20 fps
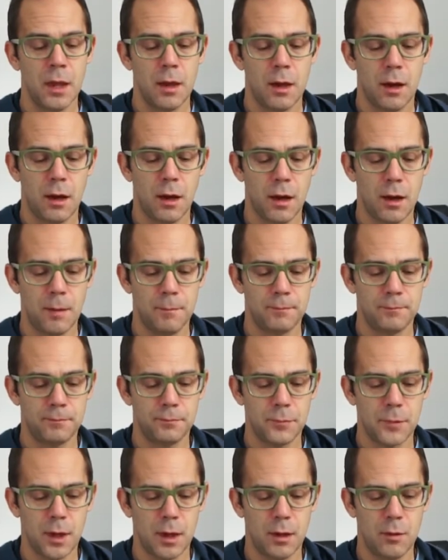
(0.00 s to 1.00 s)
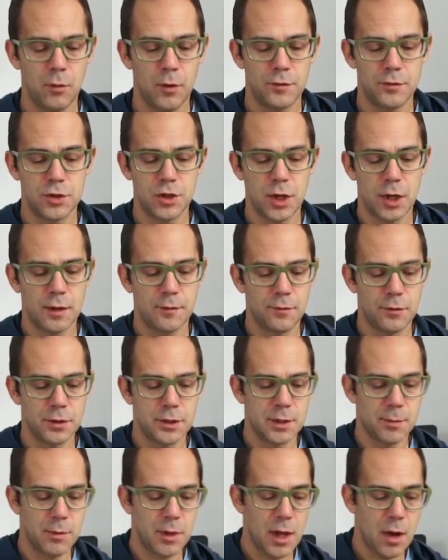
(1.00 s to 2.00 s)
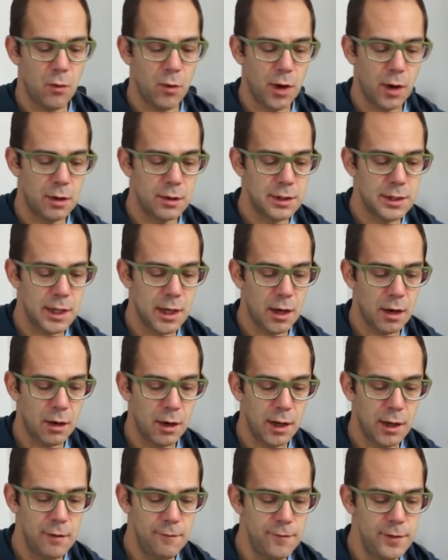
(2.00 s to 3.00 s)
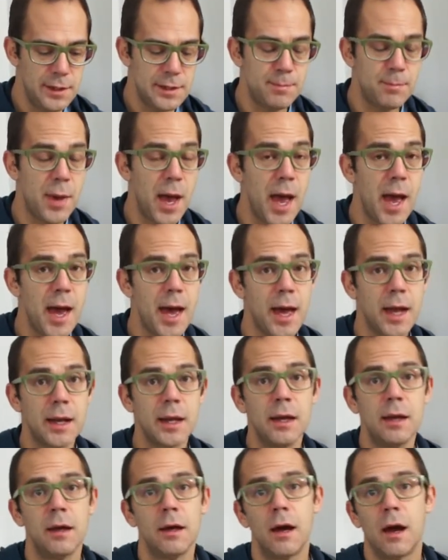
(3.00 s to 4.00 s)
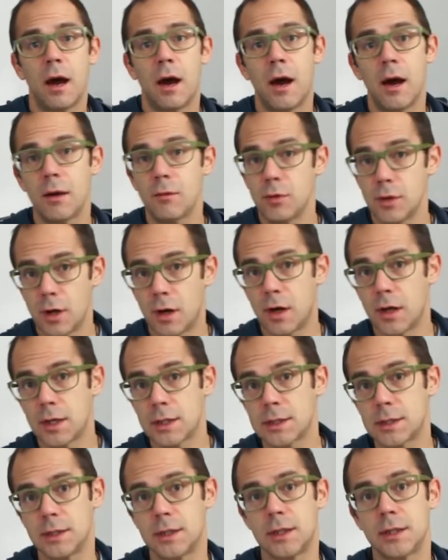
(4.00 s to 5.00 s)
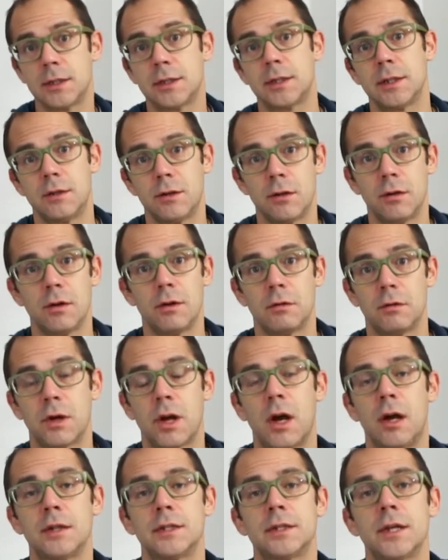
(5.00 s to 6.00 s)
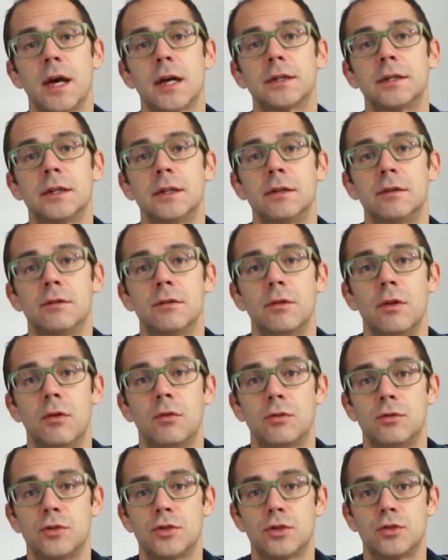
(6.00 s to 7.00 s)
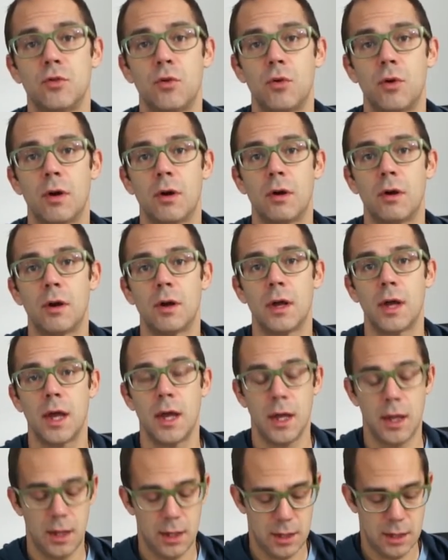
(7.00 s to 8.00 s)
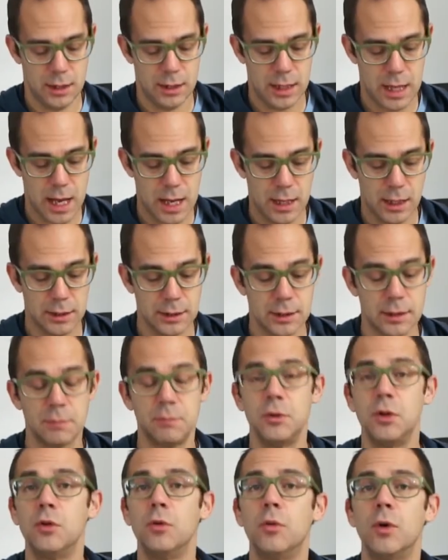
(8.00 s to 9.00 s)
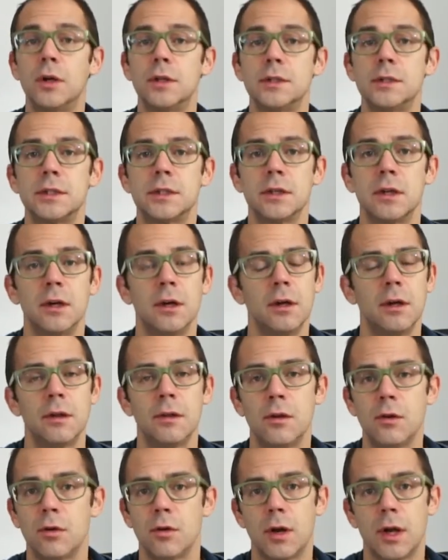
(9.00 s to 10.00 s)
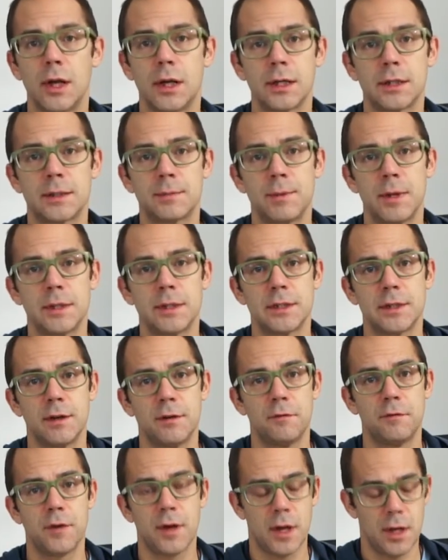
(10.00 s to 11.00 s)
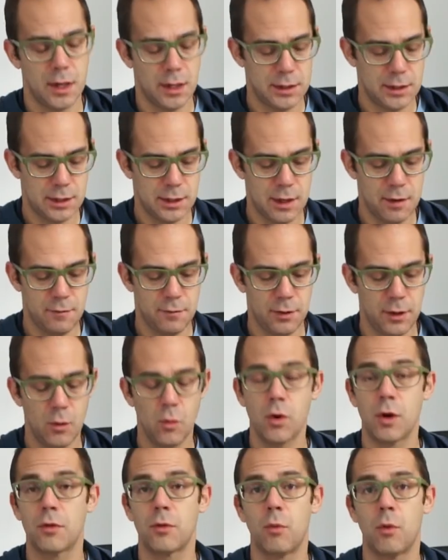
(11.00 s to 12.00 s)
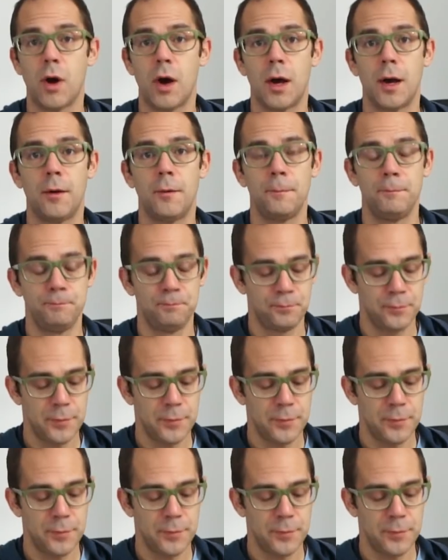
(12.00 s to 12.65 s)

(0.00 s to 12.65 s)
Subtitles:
and we've checked for some of that wear and tear, if it's bad, I would honestly consider contacting your local store and getting some new ones. They're inexpensive and it's definitely worthwhile.